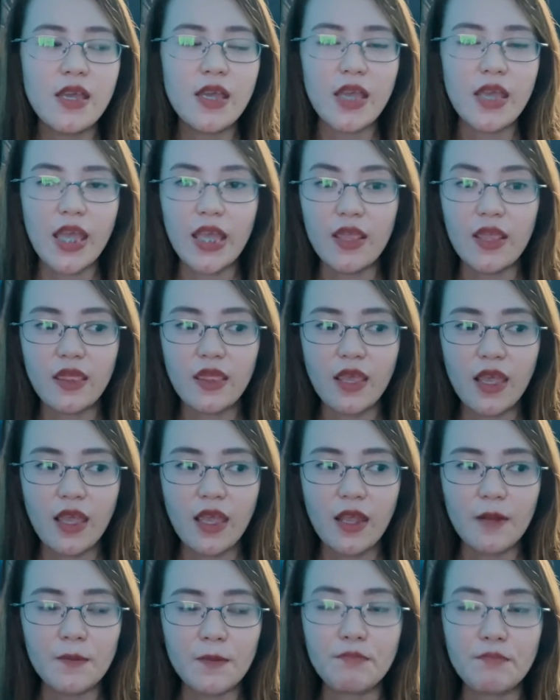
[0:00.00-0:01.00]
And
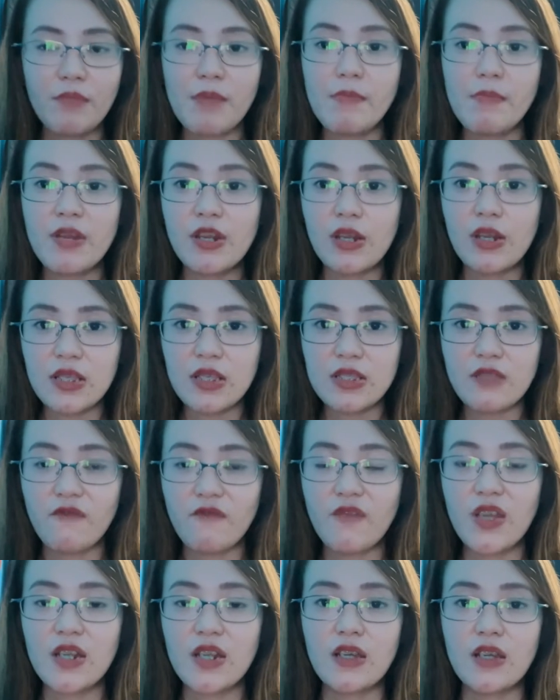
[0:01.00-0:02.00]
then, may ma-receive
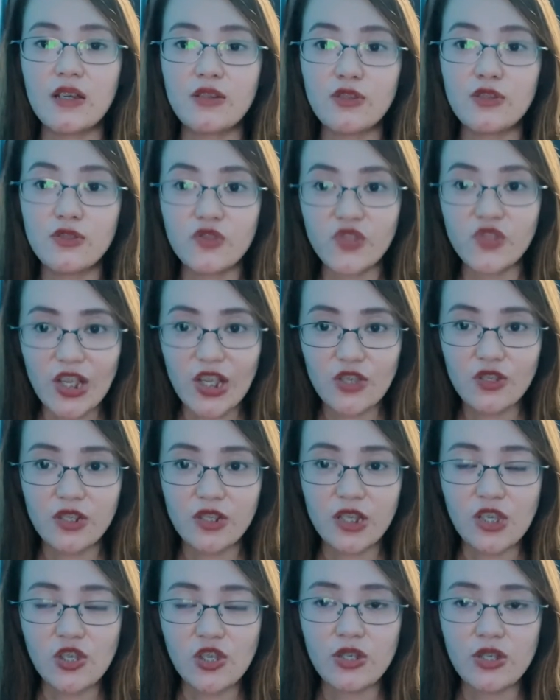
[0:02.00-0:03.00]
ka ng
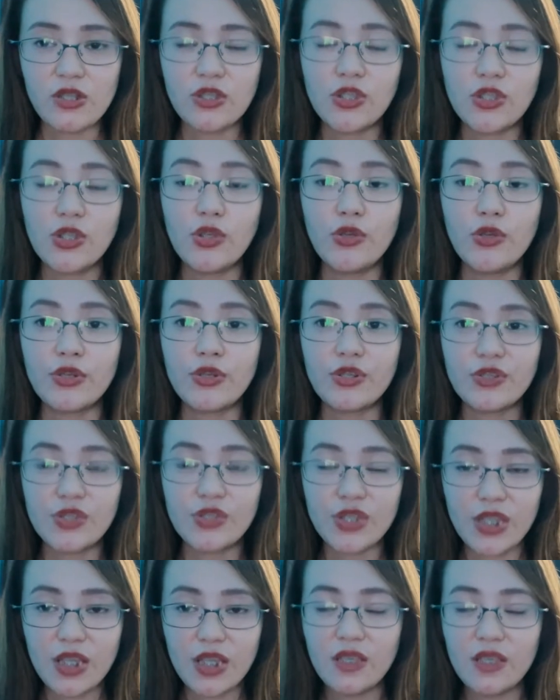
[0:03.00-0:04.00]
congratulations. Your
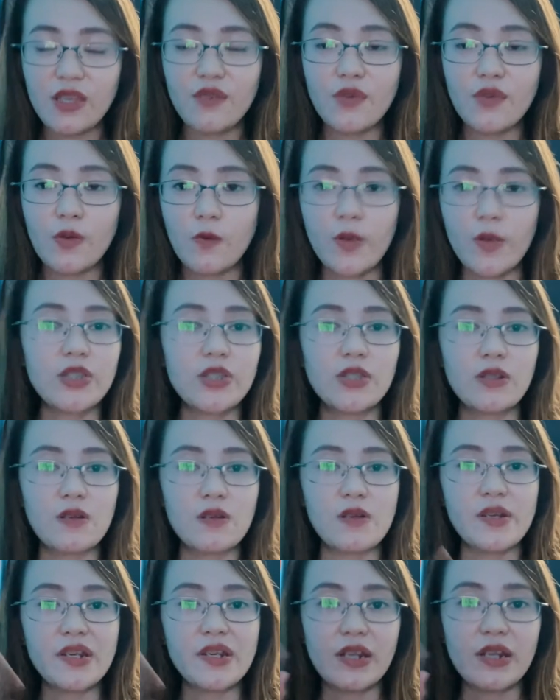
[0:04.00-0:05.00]
Citi Rewards
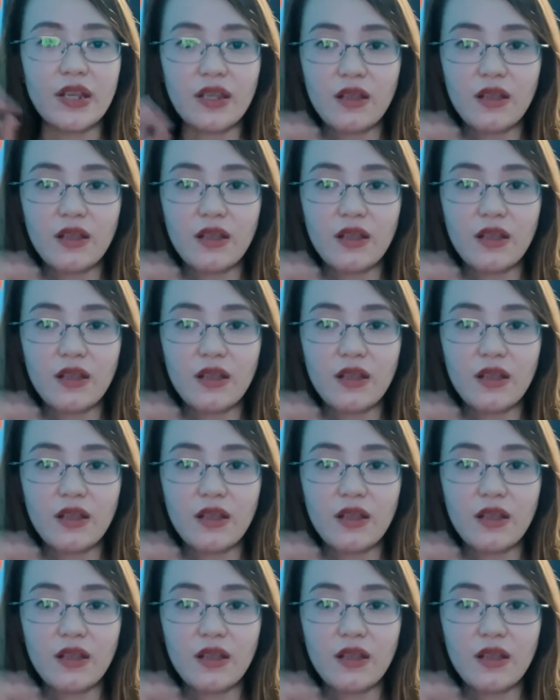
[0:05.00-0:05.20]
card